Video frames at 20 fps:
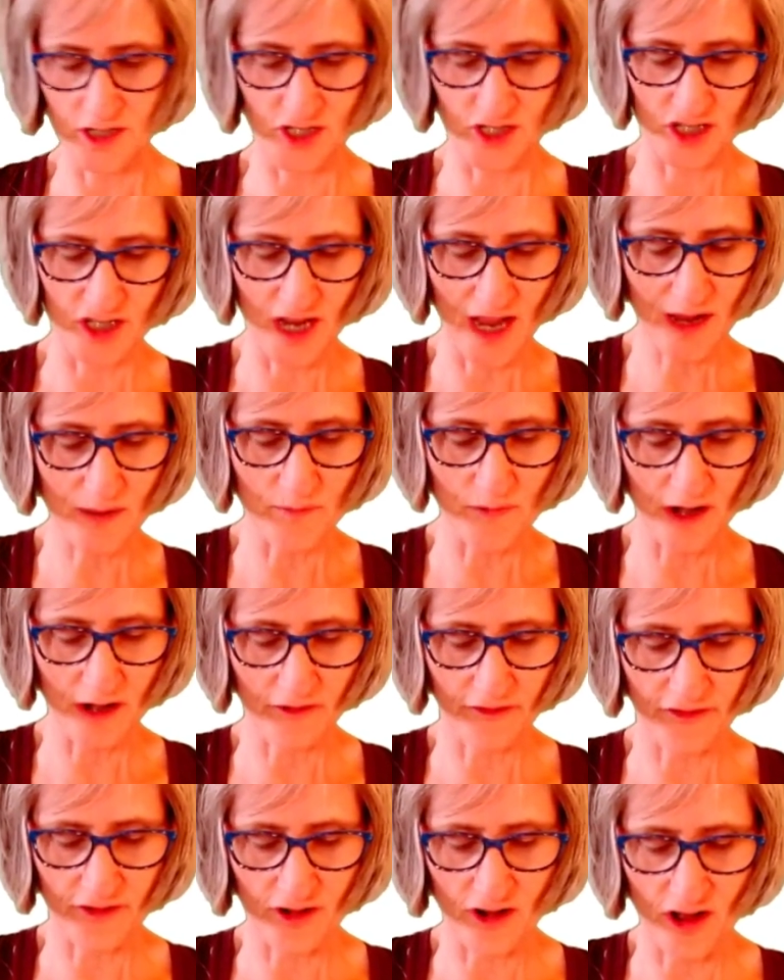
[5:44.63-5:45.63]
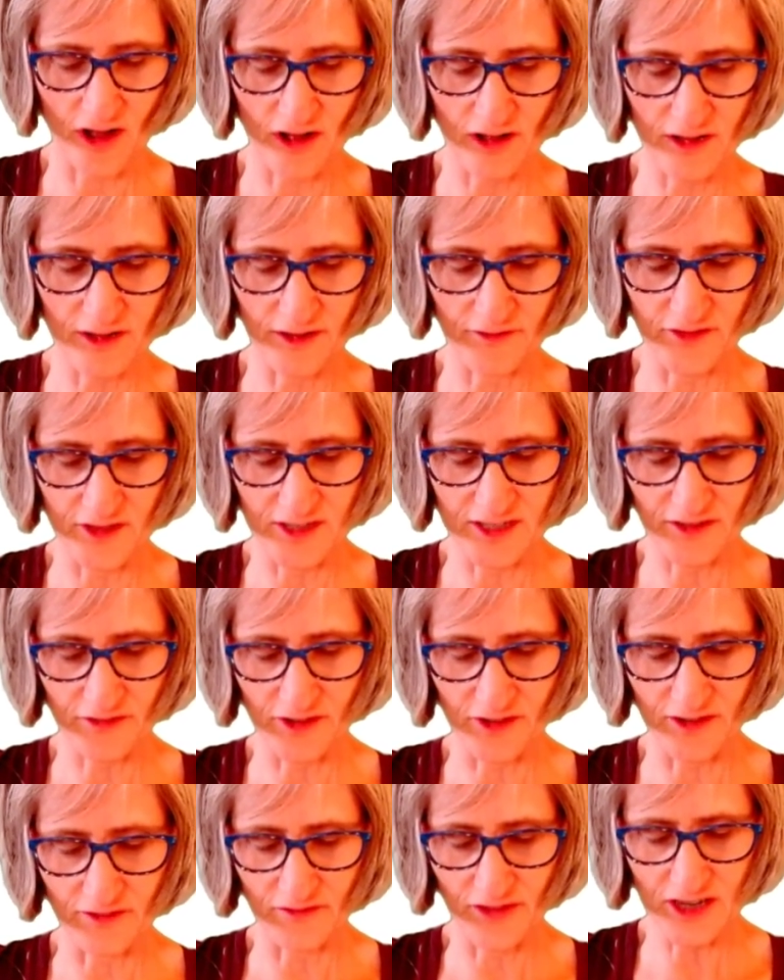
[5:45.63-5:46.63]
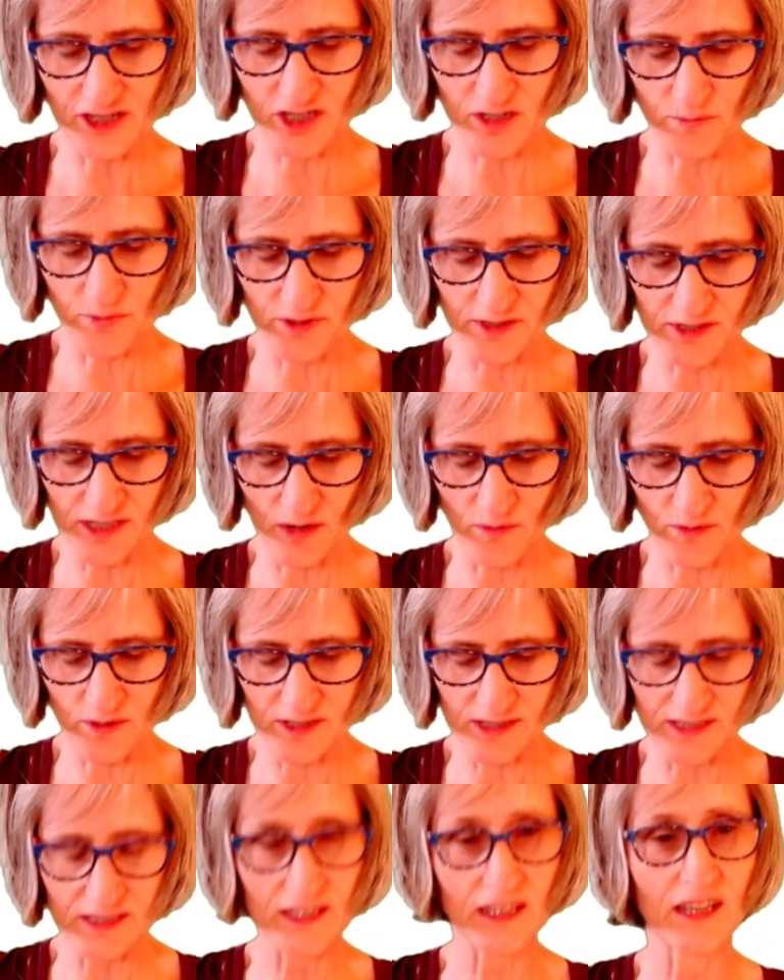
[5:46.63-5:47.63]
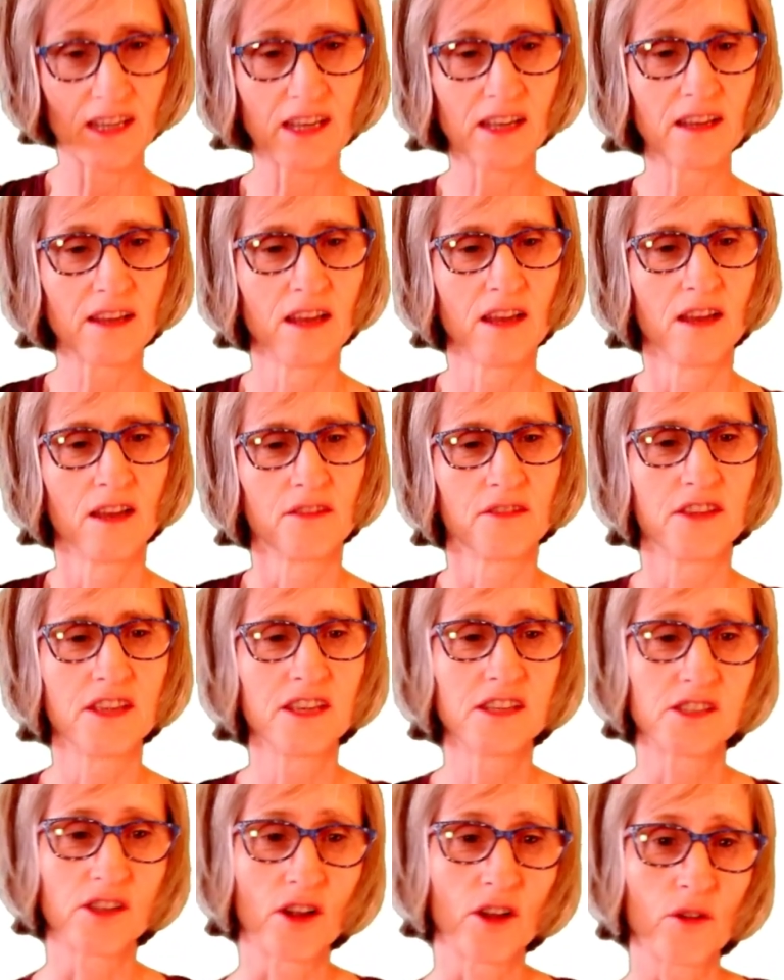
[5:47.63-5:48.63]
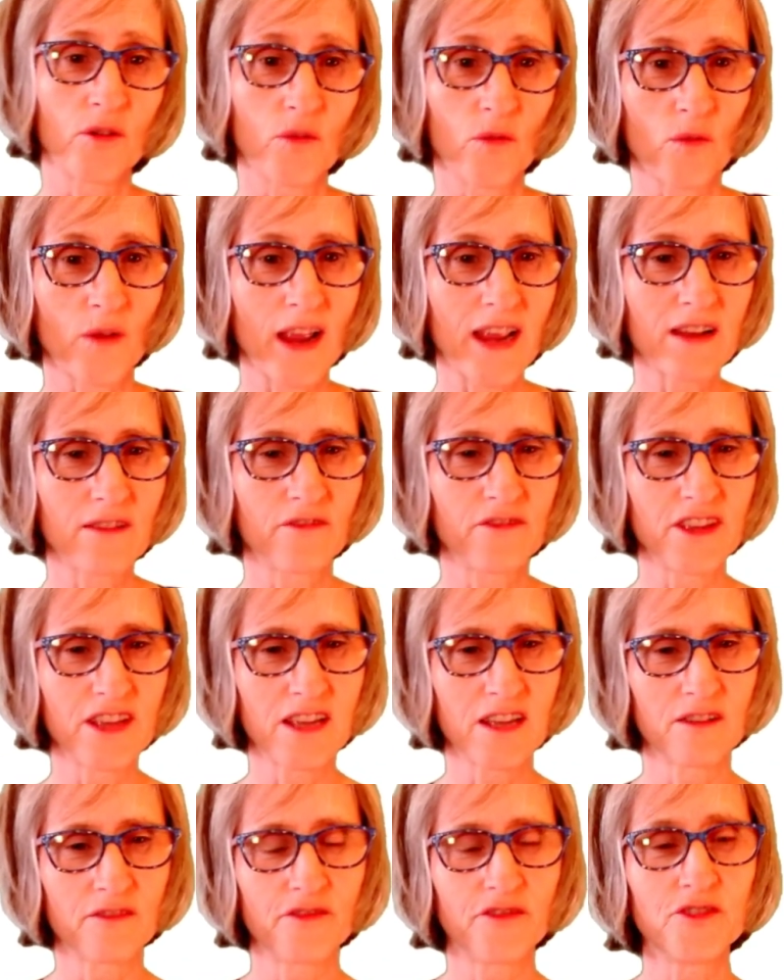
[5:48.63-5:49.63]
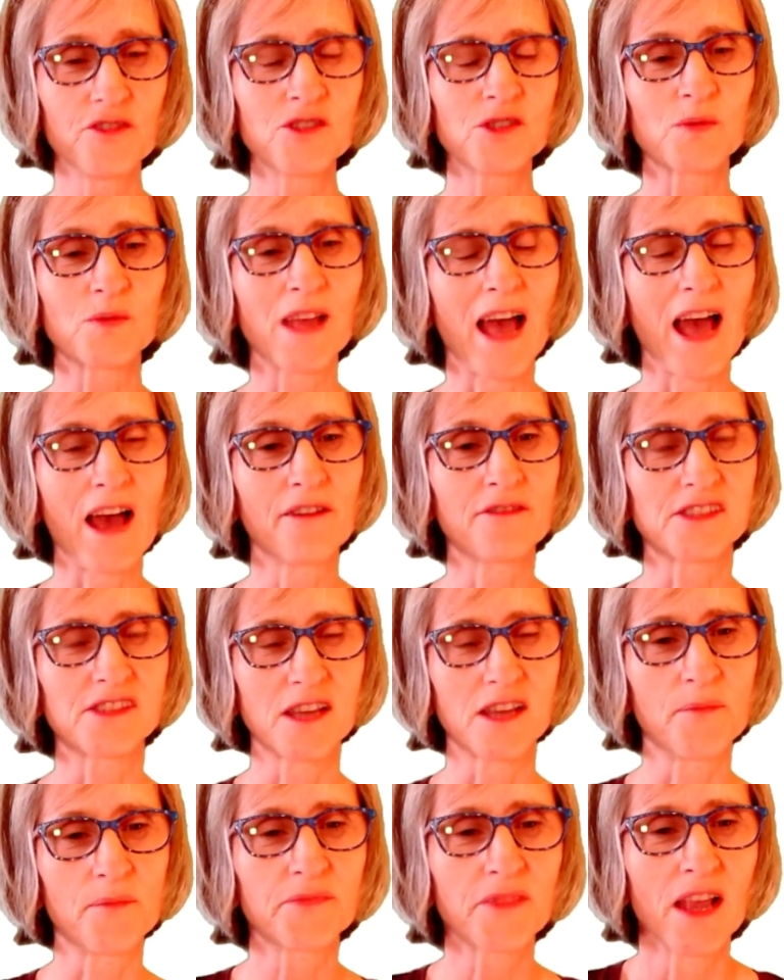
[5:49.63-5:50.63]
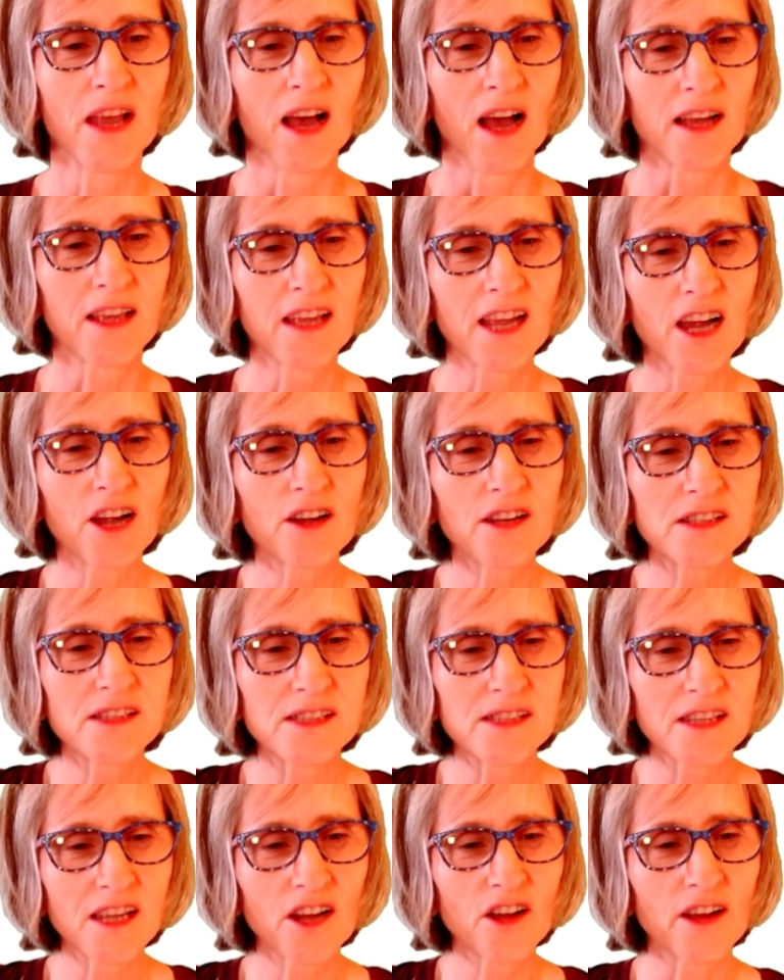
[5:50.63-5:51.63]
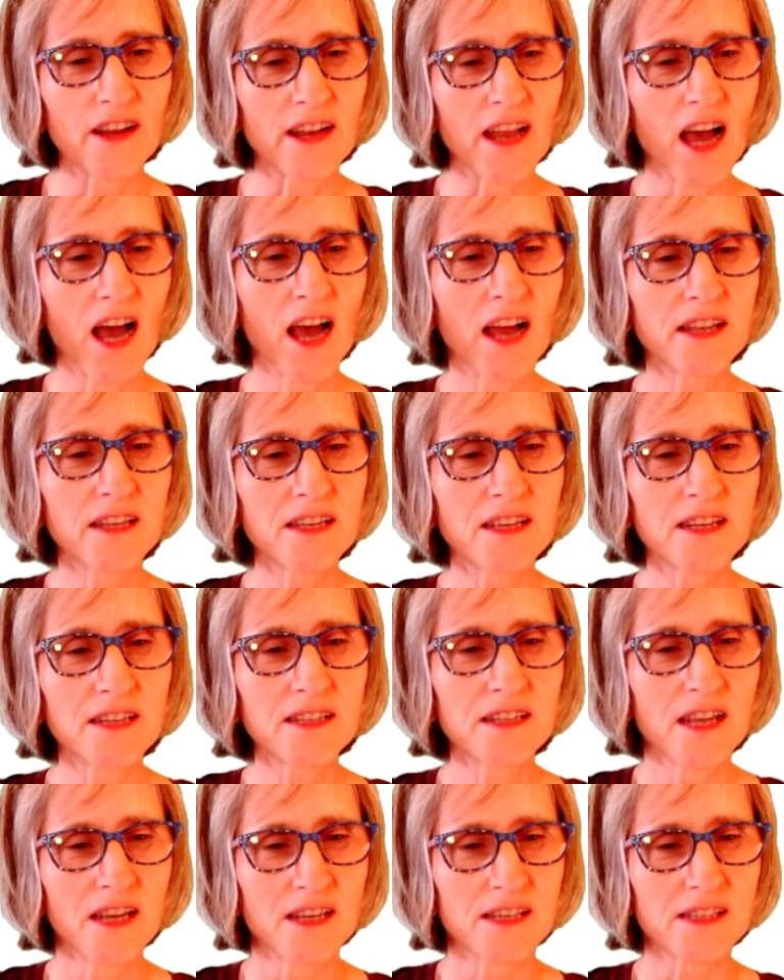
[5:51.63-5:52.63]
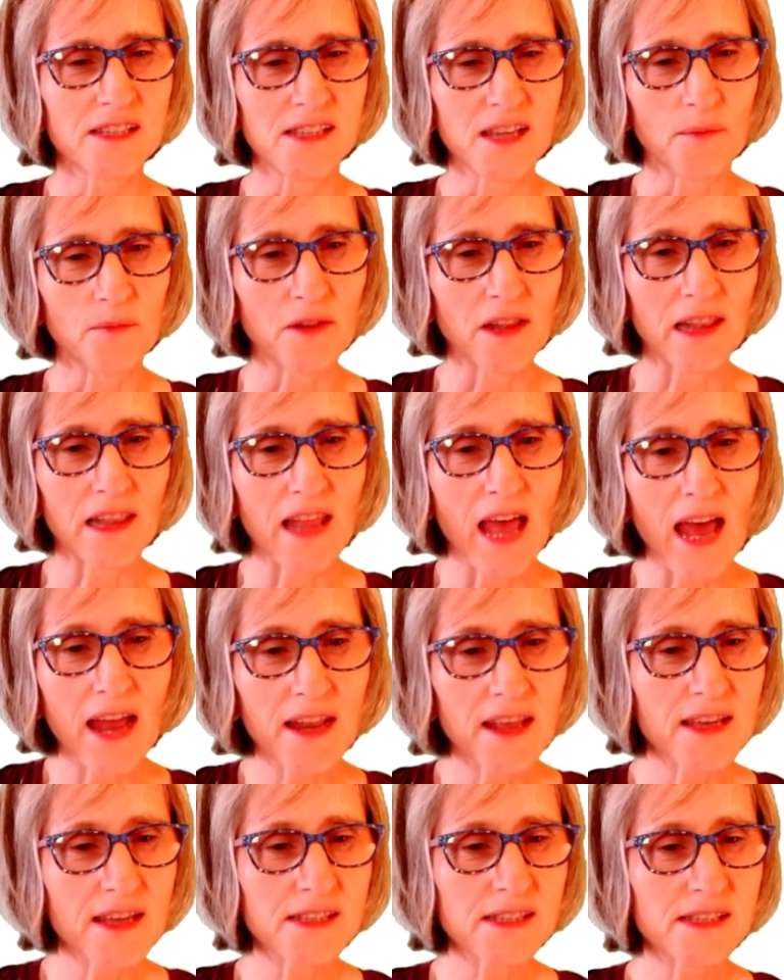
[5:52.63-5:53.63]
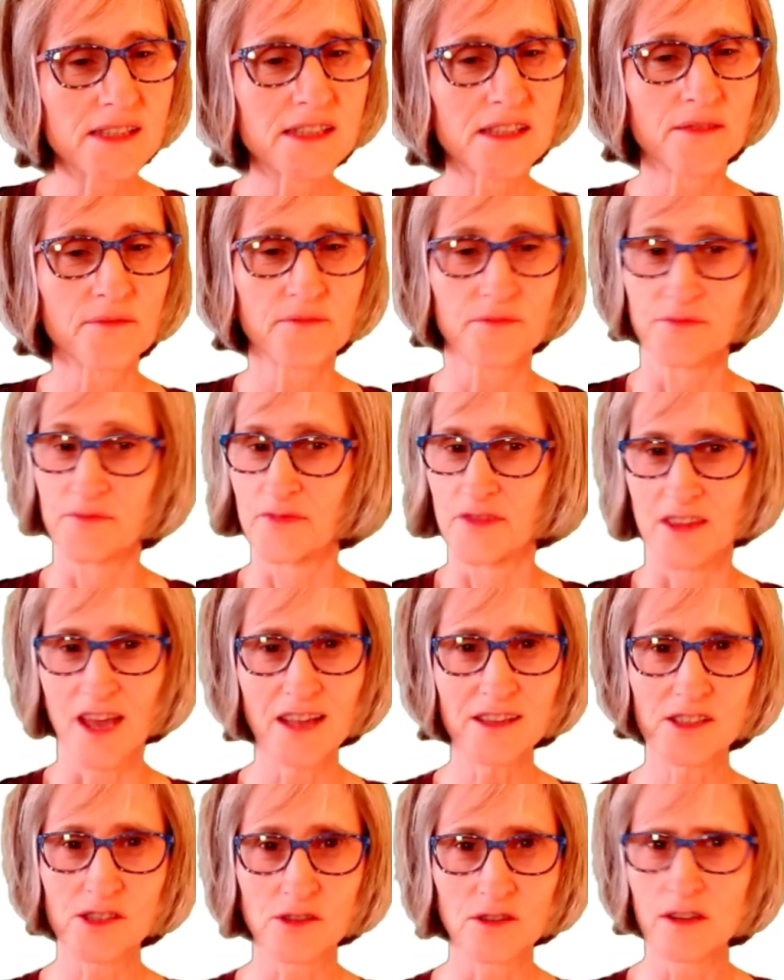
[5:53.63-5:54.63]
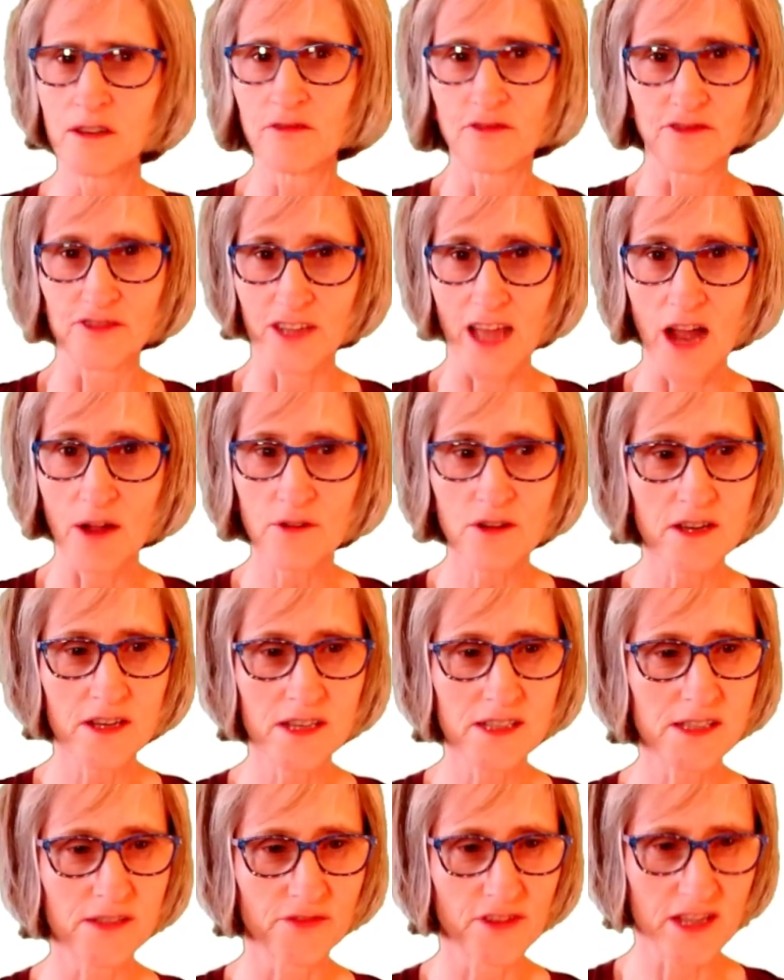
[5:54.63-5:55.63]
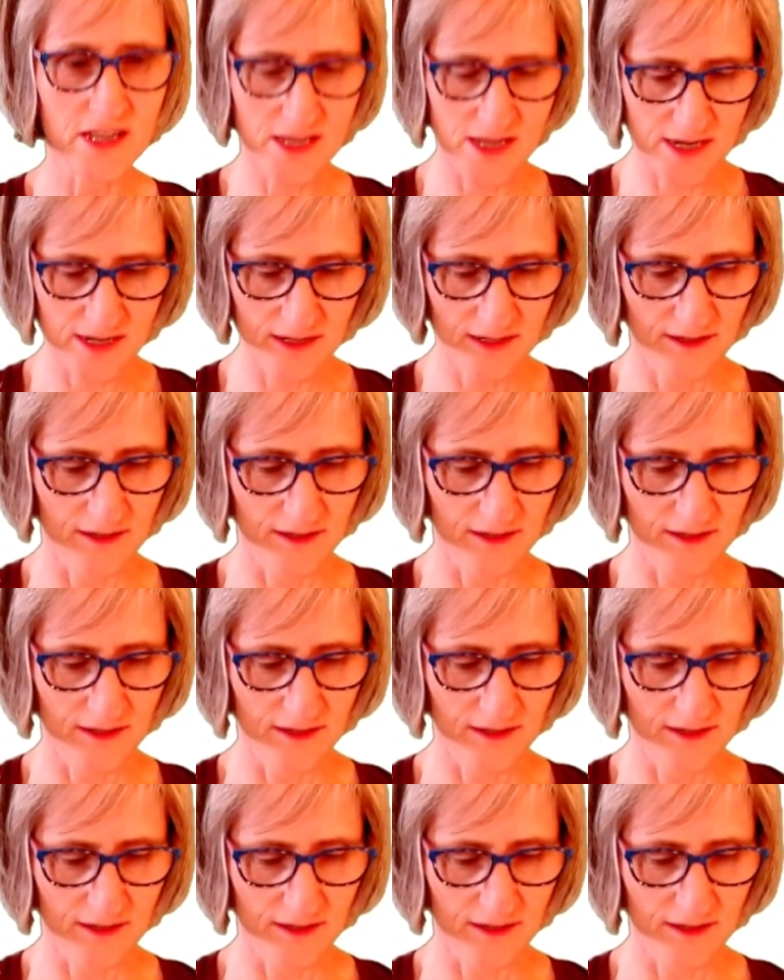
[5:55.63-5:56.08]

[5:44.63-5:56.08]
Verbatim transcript: check mark for all of the different vegetables that we're seeing. These are great vegan foods. We have some carrots there, an onion, some lettuce. That's good. Flour is vegan.